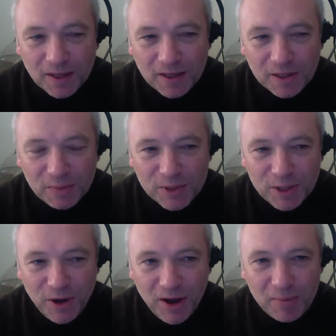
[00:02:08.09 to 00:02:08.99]
some
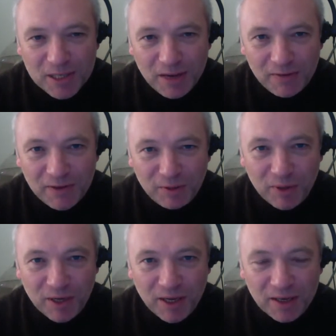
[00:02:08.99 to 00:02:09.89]
slight misgivings I've
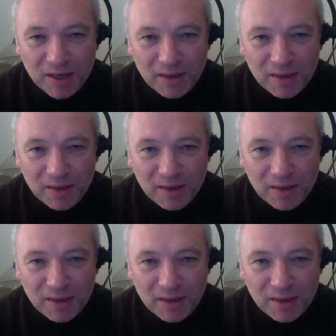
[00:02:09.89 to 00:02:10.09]
begun